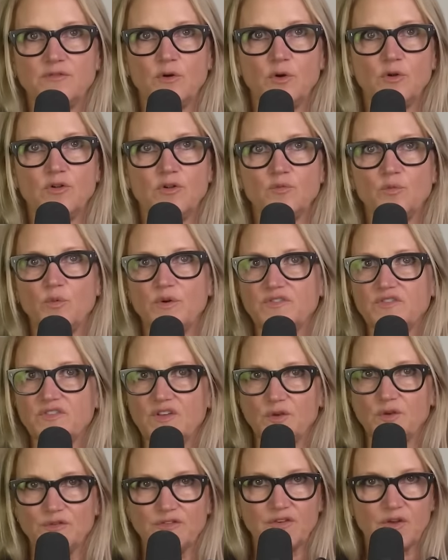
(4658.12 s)
unfold? What
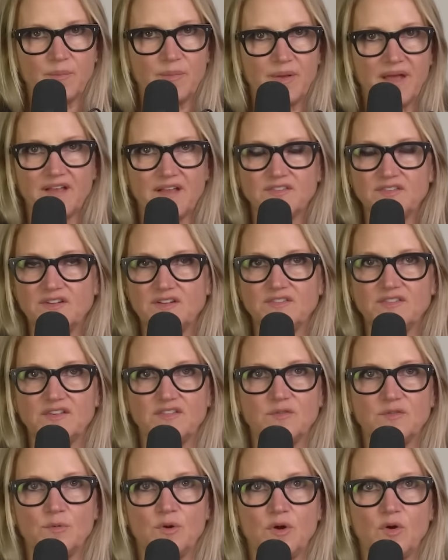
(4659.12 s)
skills and capacities
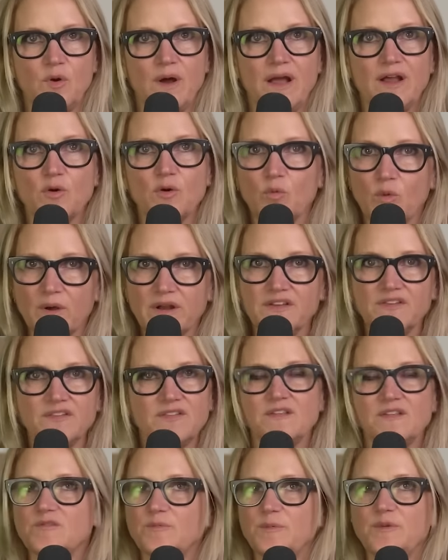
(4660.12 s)
does it require? What
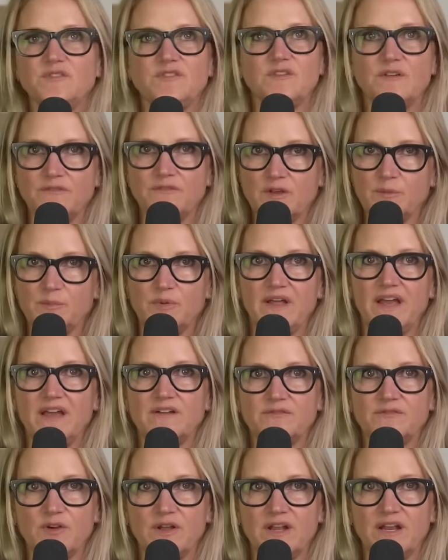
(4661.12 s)
is the specific
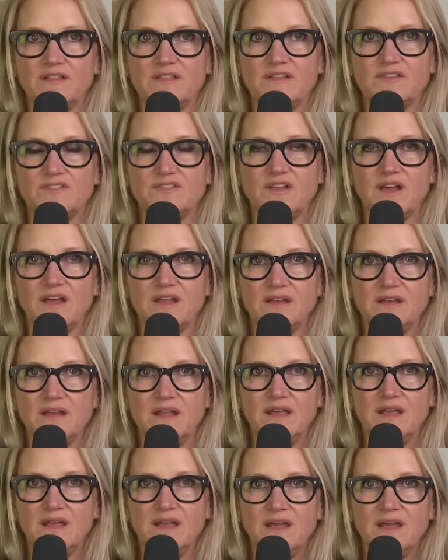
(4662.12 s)
plan for getting this done?